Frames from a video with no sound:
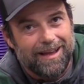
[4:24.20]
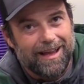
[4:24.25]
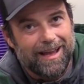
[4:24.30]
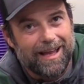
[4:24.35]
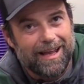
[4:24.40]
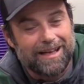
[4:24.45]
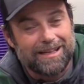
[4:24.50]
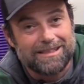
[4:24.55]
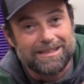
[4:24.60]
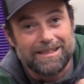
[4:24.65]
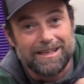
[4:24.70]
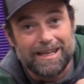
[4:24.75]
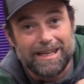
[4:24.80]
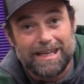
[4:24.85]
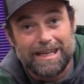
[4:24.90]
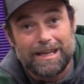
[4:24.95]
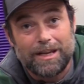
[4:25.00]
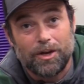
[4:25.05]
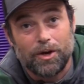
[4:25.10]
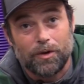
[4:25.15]
and it's an
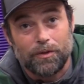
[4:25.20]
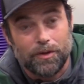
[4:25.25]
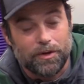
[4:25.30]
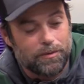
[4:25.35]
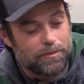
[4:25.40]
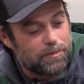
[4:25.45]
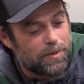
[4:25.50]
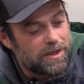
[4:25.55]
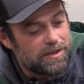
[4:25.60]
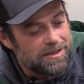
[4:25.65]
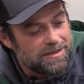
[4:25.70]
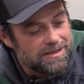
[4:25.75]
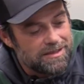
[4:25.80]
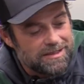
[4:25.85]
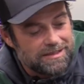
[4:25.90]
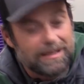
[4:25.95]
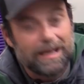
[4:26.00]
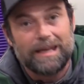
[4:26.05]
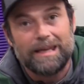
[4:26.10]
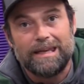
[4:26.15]
Eco though, but it doesn't
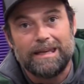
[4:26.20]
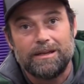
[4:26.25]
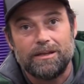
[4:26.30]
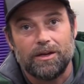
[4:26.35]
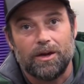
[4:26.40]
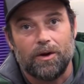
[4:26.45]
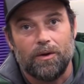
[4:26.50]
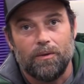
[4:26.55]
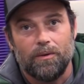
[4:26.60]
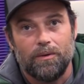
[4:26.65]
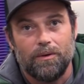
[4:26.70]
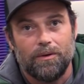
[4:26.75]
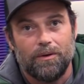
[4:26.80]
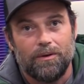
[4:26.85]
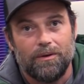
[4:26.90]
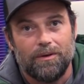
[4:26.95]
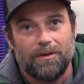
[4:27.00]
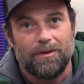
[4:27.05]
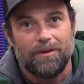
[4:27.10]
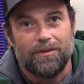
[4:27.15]
say Eco,
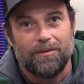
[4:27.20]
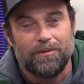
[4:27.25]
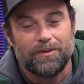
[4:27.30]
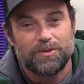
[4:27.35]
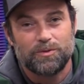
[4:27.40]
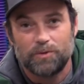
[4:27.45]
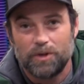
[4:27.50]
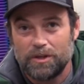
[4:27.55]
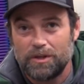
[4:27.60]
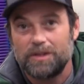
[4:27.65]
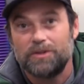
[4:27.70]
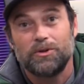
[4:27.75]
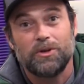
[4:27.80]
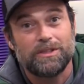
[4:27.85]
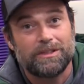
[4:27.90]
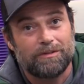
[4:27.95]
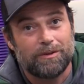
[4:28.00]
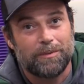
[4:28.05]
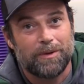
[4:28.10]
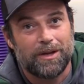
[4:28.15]
which really
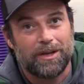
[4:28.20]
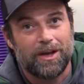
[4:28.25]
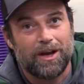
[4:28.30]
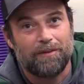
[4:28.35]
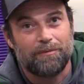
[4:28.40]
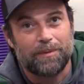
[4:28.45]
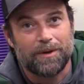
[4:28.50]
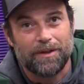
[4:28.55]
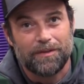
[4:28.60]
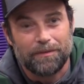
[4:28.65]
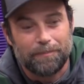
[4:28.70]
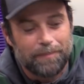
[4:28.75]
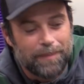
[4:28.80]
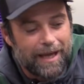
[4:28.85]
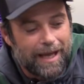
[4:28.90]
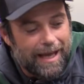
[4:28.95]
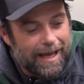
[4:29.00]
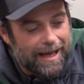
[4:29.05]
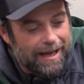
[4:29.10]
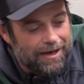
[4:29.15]
throws everybody off. But on the
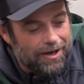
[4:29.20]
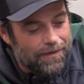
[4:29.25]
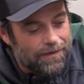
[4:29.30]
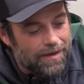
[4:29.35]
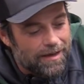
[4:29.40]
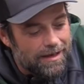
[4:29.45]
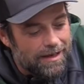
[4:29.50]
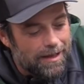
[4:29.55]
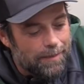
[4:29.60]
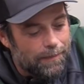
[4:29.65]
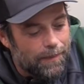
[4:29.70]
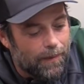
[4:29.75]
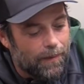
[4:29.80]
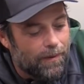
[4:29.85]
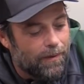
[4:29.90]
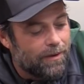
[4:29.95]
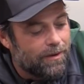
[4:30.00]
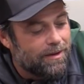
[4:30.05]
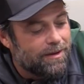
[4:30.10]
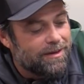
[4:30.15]
back, on the
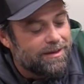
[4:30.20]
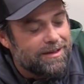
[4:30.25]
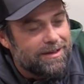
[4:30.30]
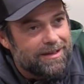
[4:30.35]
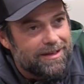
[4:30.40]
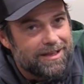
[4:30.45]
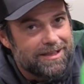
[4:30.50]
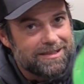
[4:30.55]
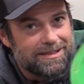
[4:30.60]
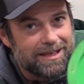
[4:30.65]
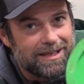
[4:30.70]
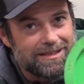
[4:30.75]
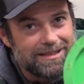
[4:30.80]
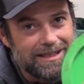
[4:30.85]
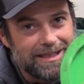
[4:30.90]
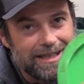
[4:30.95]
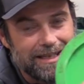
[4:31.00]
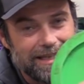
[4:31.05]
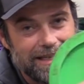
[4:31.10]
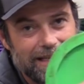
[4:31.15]
nipple, it says
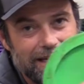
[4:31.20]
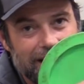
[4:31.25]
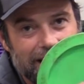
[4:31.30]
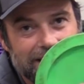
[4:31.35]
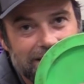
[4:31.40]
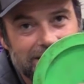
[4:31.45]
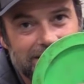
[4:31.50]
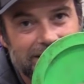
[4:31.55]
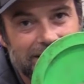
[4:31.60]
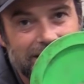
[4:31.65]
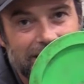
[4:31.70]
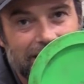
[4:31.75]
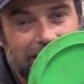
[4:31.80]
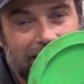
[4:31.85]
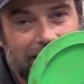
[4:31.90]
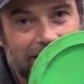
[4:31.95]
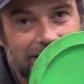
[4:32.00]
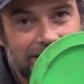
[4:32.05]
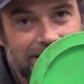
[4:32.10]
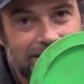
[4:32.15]

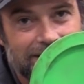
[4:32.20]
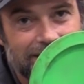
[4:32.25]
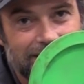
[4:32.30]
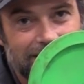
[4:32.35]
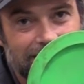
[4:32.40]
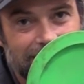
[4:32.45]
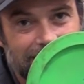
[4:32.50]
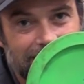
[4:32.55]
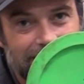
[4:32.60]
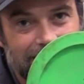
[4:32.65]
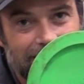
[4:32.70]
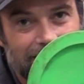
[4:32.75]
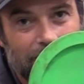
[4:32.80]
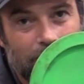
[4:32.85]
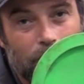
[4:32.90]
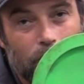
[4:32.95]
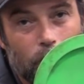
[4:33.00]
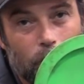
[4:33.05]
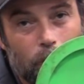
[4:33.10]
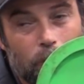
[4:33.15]
ESDS
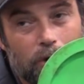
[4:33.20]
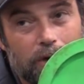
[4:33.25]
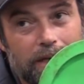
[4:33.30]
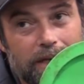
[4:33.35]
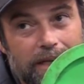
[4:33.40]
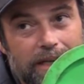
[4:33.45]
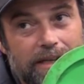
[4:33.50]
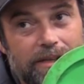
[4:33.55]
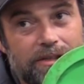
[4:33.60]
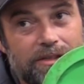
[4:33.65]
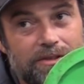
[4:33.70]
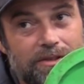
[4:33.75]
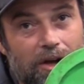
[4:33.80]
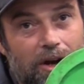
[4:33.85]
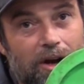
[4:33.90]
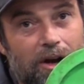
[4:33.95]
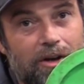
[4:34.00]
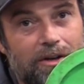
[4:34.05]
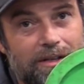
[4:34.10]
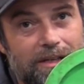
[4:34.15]
or
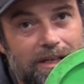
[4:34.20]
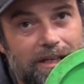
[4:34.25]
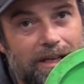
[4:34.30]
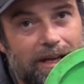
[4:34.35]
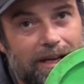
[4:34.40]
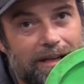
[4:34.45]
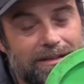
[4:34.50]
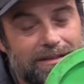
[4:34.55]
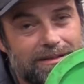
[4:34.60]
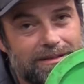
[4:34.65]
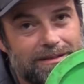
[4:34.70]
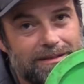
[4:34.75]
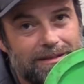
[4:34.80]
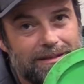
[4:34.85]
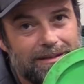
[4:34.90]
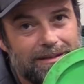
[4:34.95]
E-Star DS.